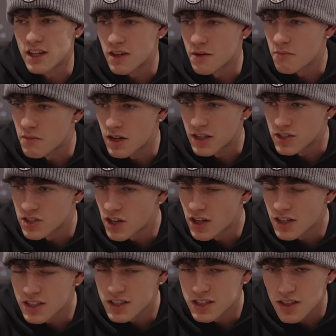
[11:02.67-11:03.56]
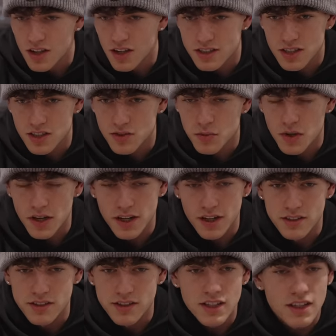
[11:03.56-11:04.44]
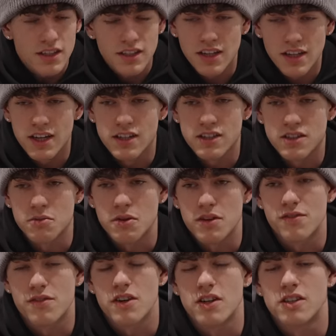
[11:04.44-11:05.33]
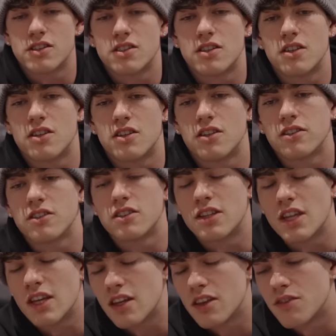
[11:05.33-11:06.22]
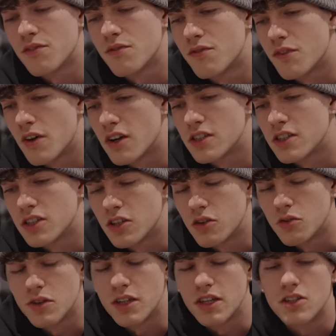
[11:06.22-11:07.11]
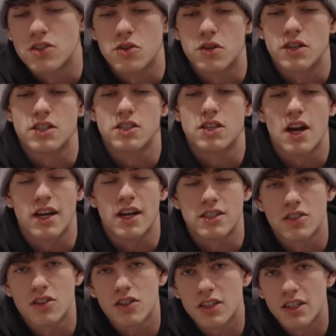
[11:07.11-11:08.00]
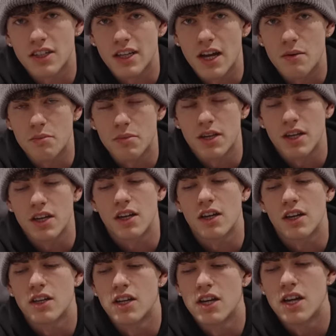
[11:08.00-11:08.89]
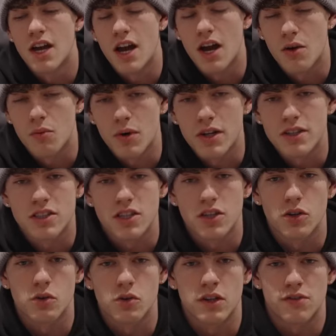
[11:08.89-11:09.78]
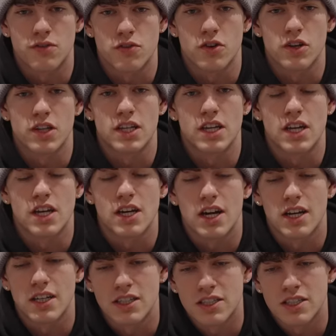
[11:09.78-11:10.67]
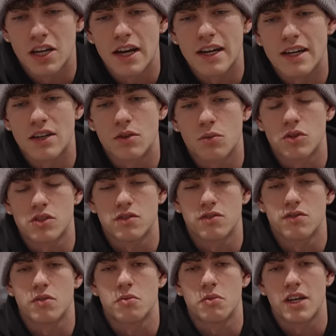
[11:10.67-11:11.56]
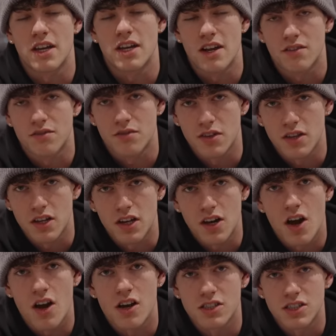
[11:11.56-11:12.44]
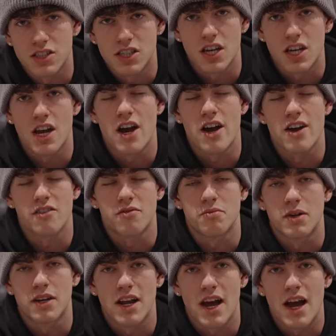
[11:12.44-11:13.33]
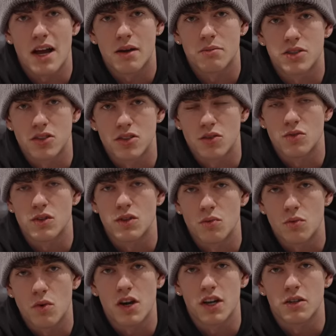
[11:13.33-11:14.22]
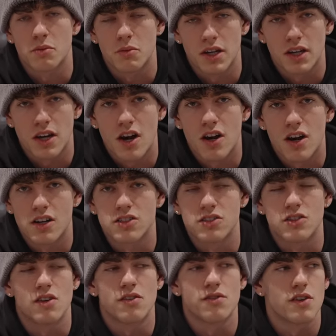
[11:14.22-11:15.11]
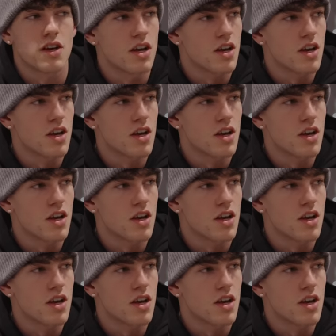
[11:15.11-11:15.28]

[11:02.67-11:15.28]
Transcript: that my journey started when I didn't get into my first uni choice. I took a gap year. I went to uni for a year. I decided it wasn't for me. And for the last year, I've been absolutely working my ass off,